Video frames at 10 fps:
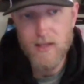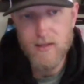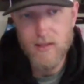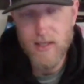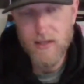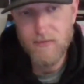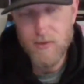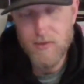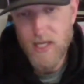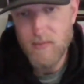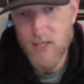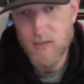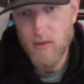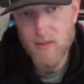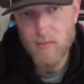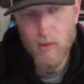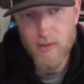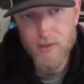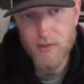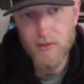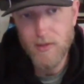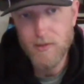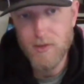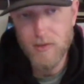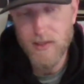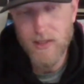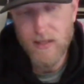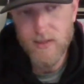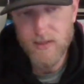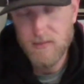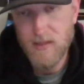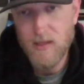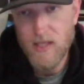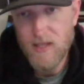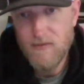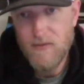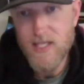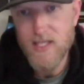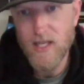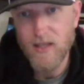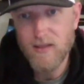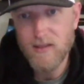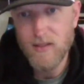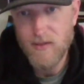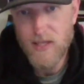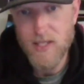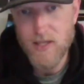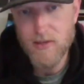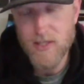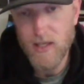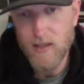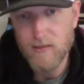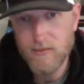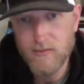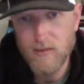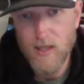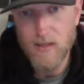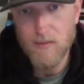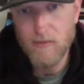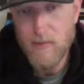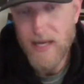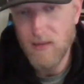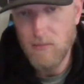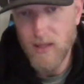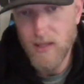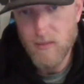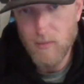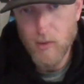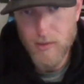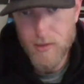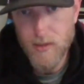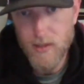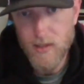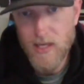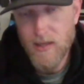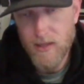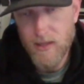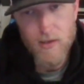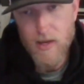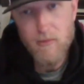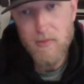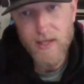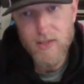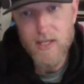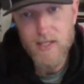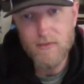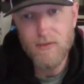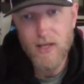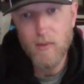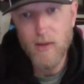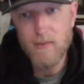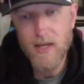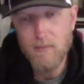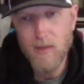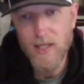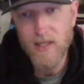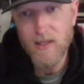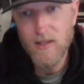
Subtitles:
And if you say baseball's important to you and you truly love it, invest in it. Invest in yourself. If making money is important to you, then everybody tries to find a way to make money.